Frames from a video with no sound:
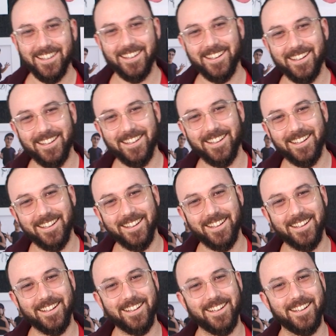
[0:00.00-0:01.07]

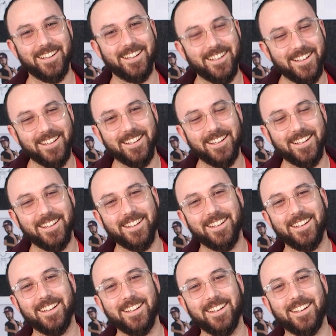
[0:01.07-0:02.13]

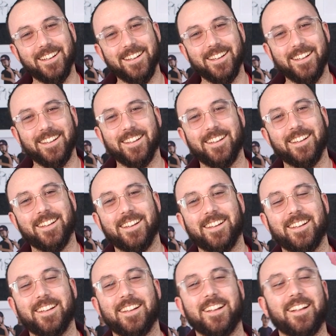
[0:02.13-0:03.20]

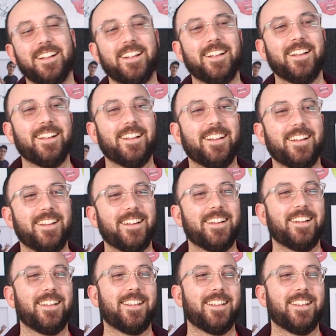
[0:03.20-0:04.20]
The person shown says nothing.